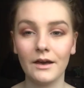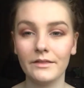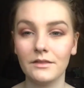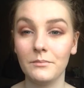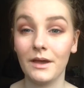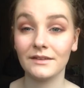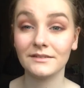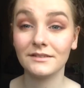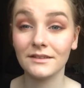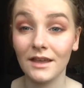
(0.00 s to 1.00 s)
the
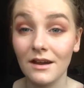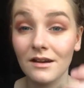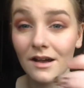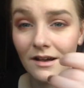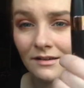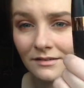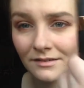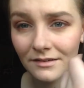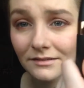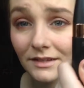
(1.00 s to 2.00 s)
mascara
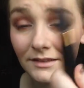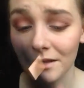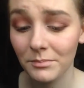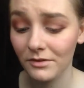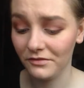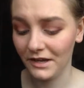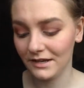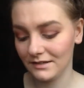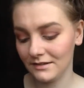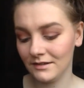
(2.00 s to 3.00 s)
that they
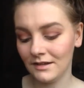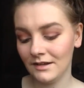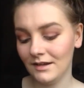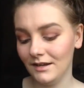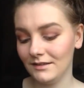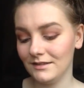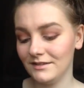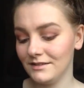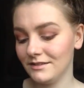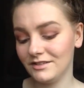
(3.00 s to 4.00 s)
provided.
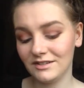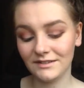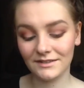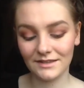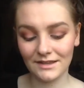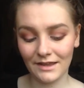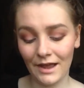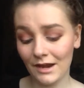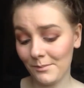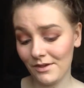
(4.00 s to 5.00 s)
This is just the
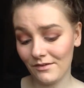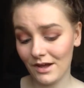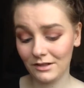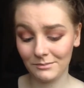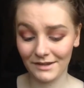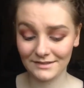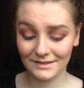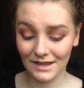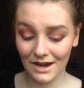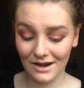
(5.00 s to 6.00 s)
Academy of Color
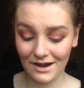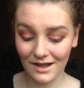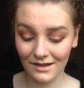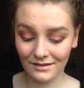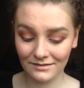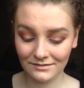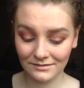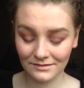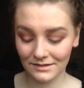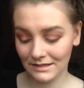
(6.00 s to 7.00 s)
mascara.
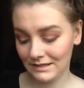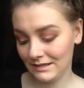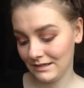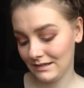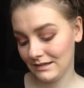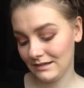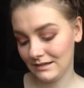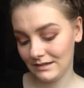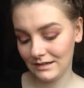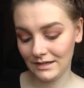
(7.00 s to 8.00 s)

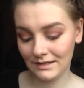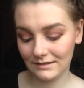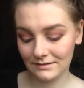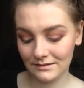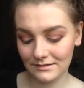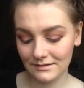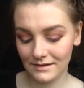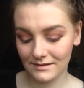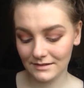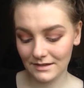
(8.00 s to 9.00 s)
It
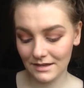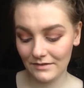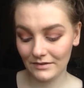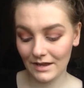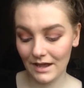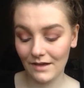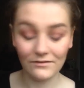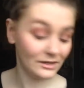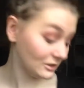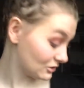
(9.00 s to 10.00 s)
doesn't even have
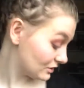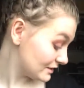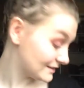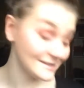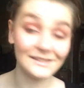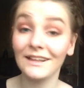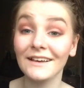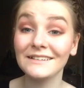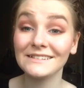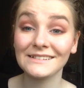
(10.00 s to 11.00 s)
an ingredients
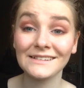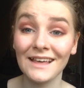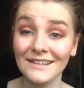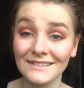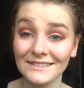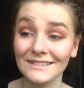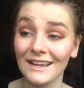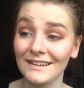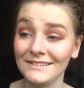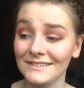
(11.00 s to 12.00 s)
list. That's
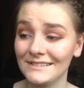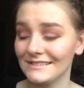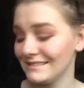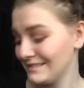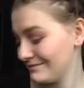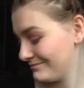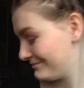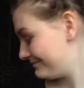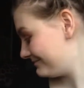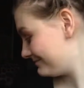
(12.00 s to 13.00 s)
nice.
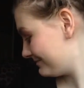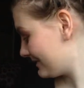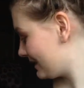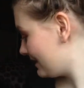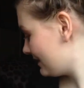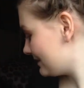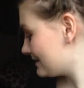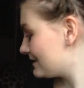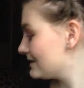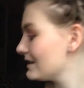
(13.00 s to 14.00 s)

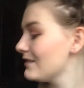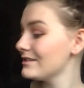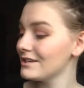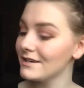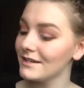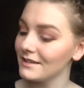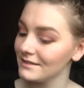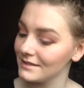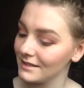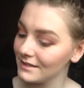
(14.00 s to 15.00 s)
Does this have an
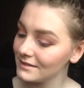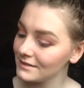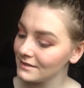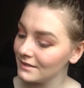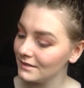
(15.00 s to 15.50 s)
ingredients list?